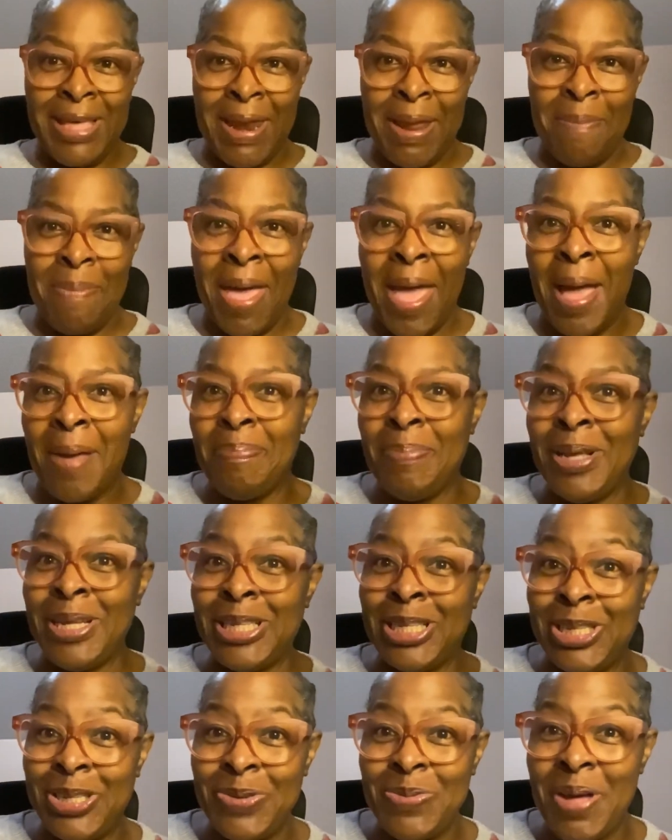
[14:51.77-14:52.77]
that I'm
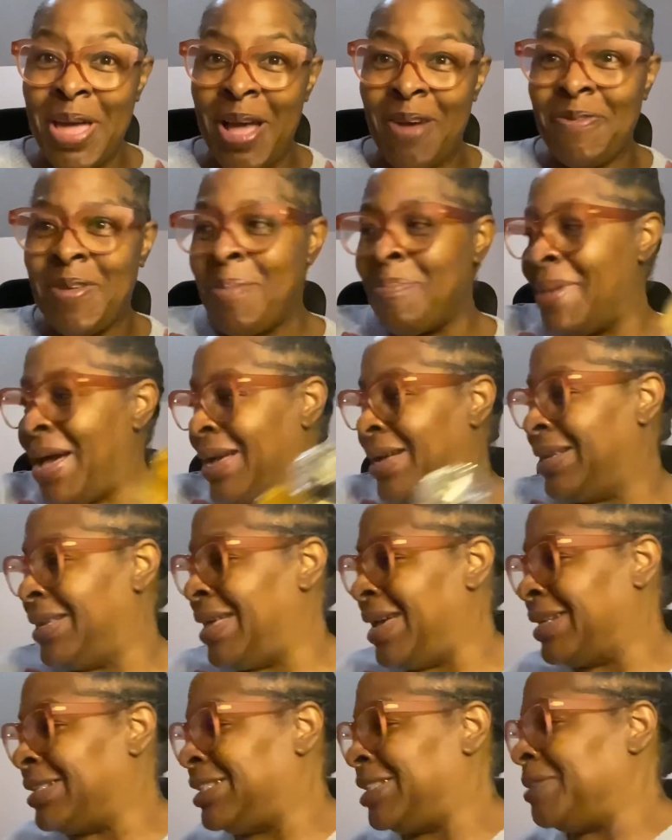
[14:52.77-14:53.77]
happy to have in my
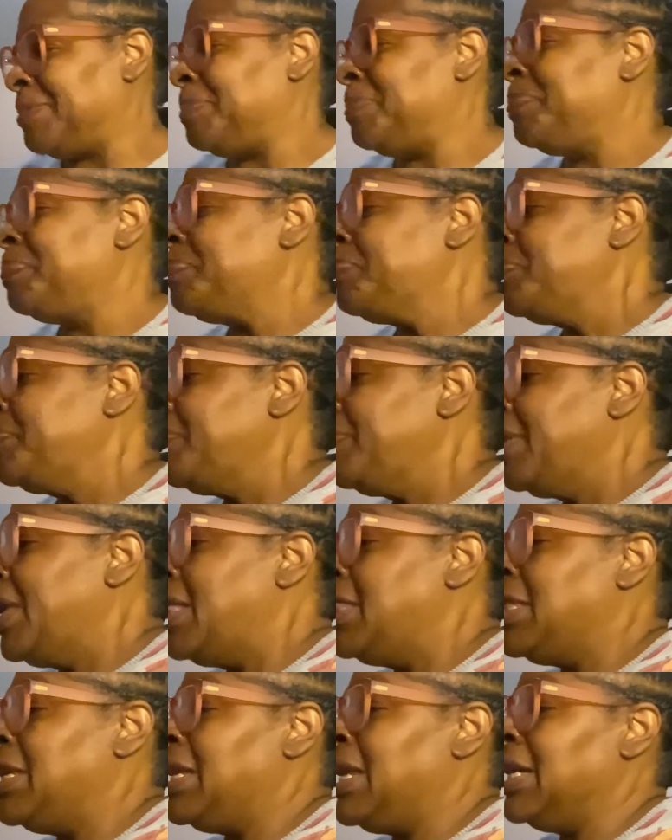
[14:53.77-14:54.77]
collection.
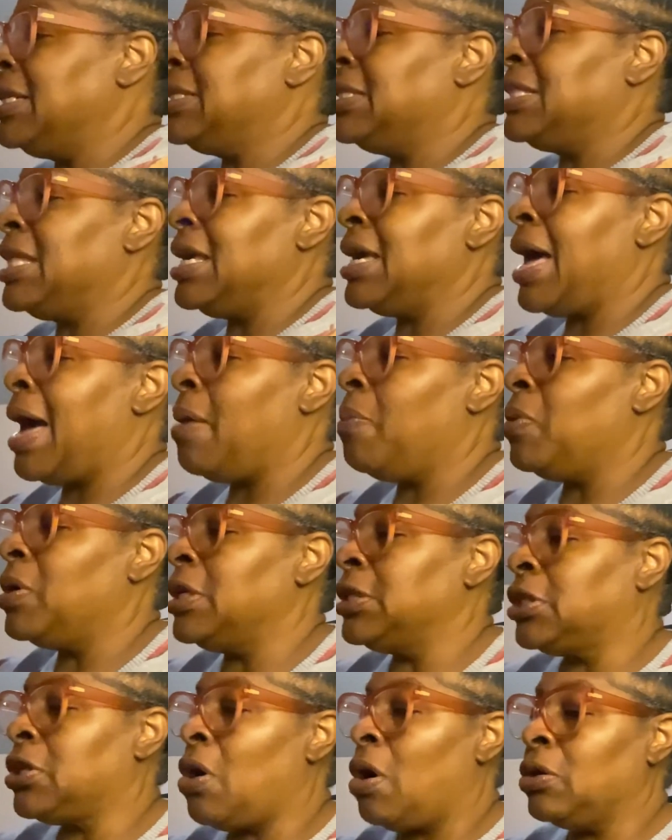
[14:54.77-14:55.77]
The next thing I
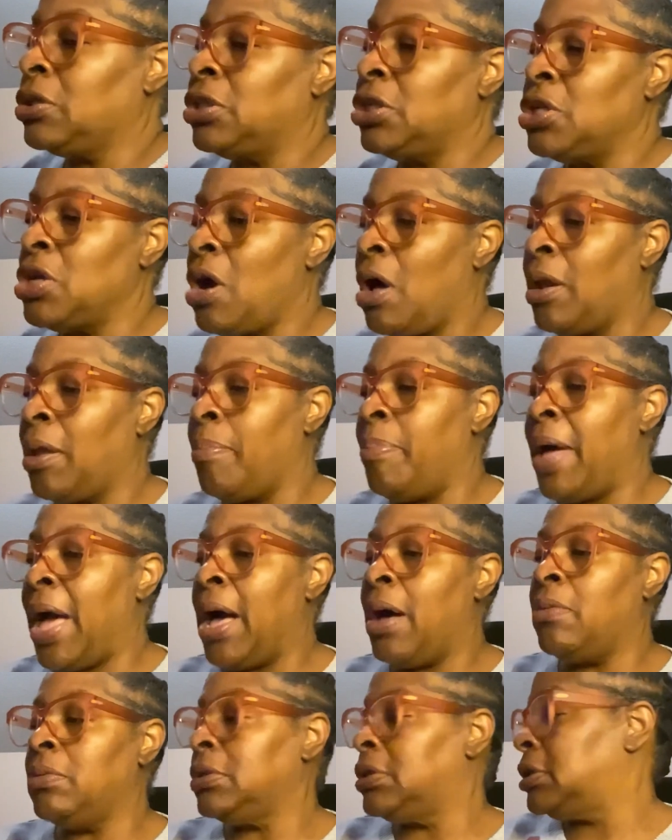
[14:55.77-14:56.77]
want to talk to y'all
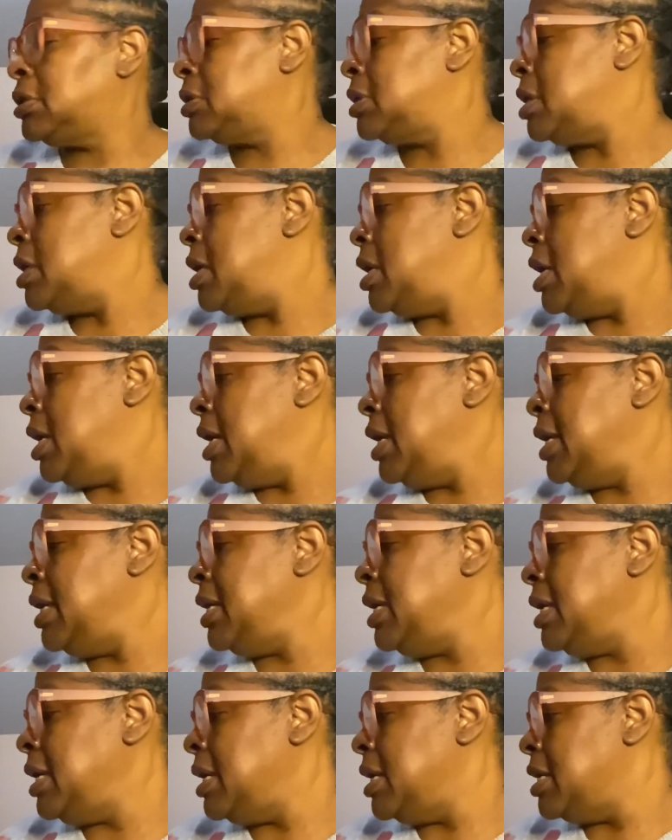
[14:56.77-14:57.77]
about
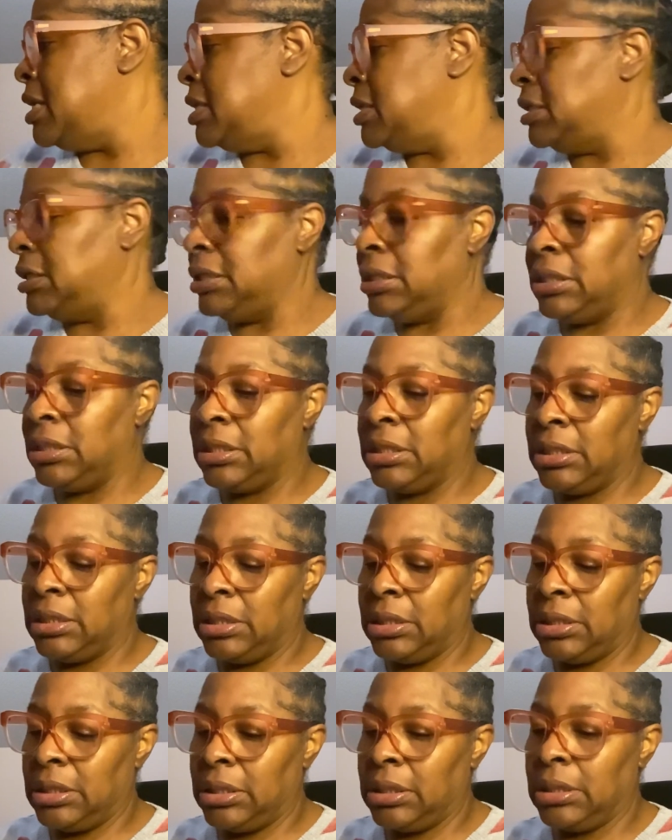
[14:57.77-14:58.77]
is
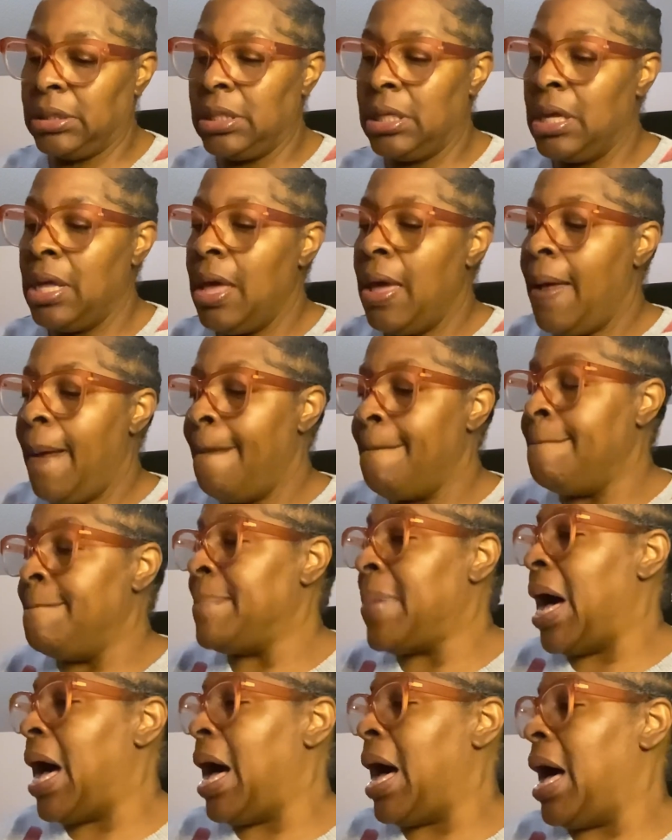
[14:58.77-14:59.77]

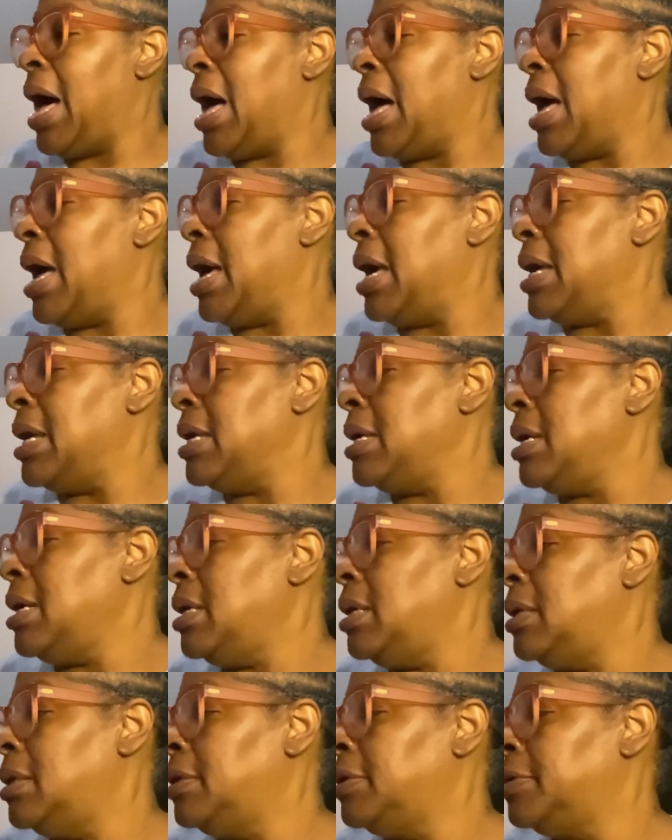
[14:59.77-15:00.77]
my